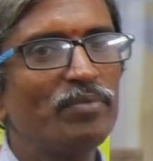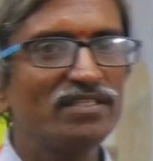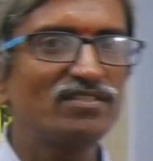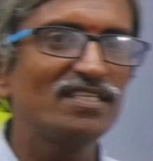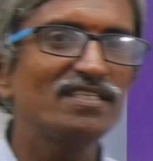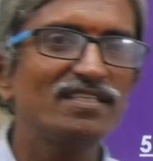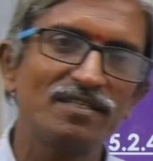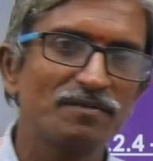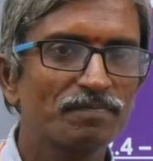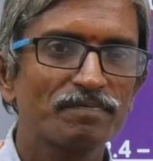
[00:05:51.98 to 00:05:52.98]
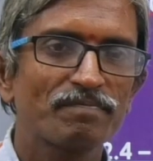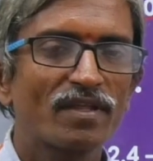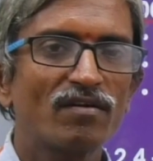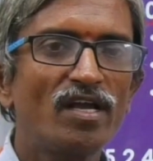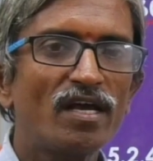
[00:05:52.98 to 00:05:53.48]
BC.
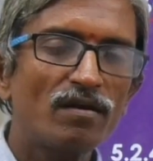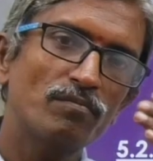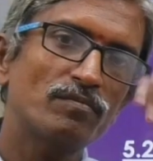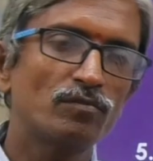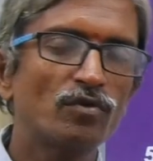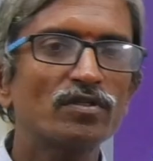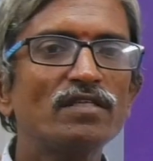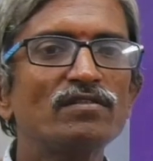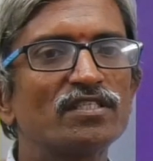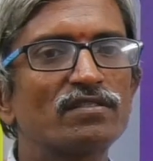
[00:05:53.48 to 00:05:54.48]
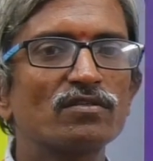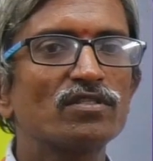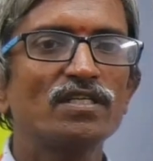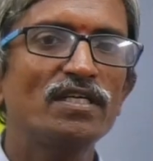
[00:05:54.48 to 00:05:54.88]
Clear? More than 6000